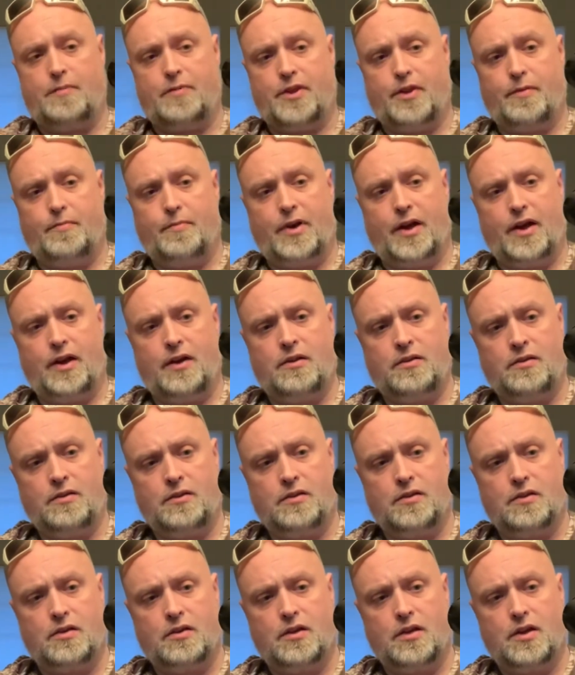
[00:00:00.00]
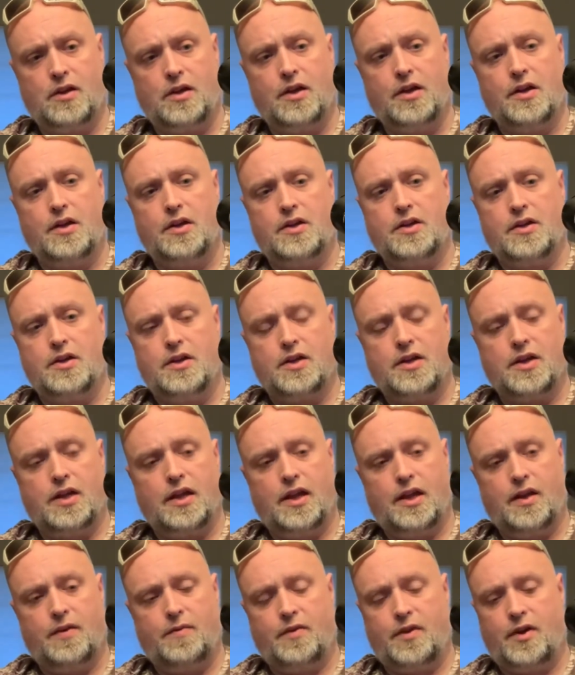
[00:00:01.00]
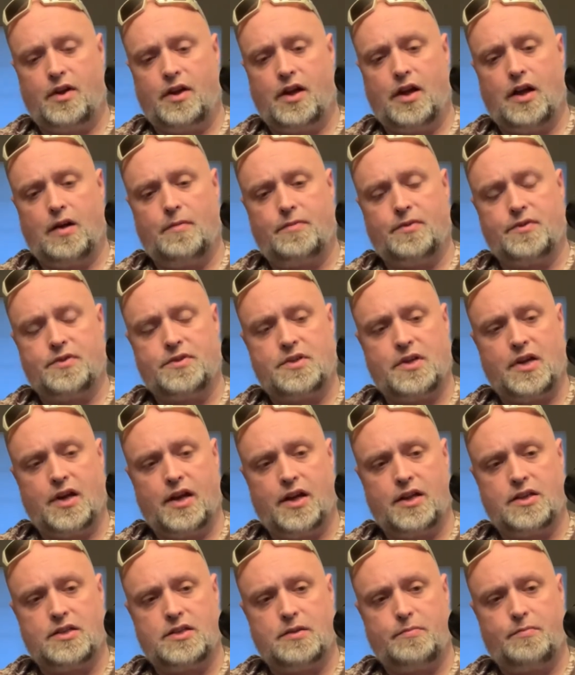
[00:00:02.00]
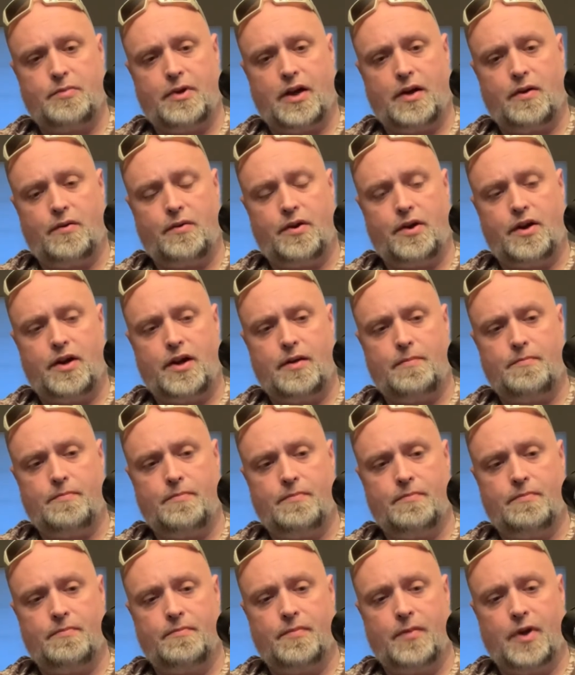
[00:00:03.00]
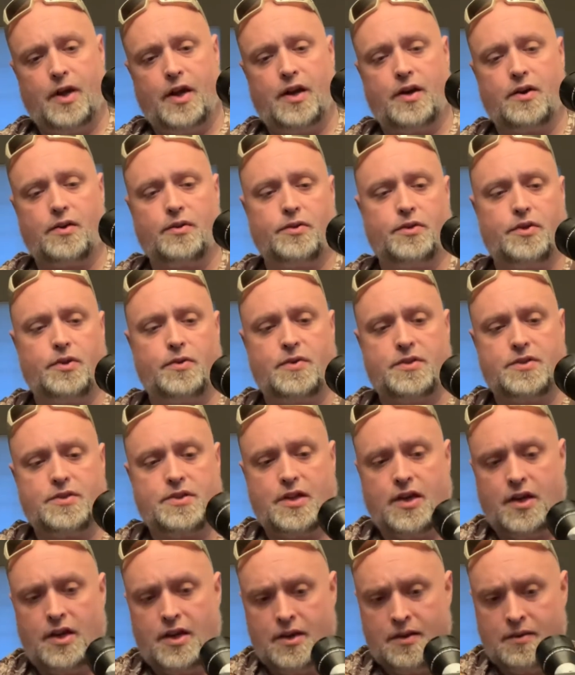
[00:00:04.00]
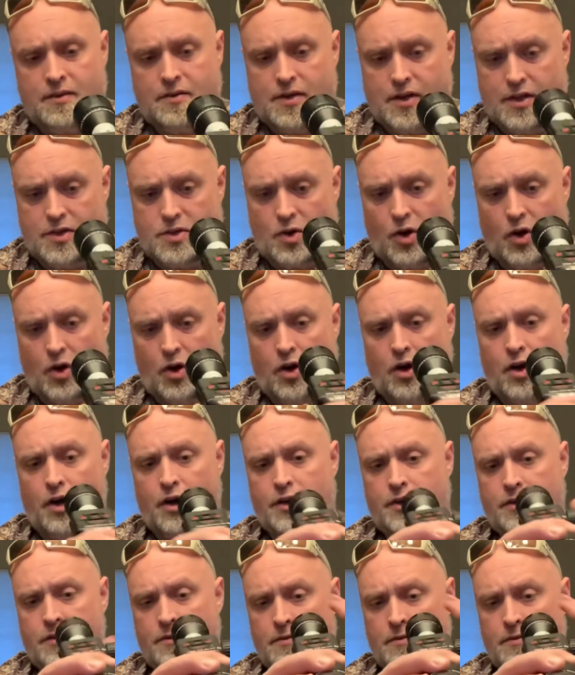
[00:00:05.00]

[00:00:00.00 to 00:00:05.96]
button. Give it a couple seconds to power up and it'll do its thing. It's on.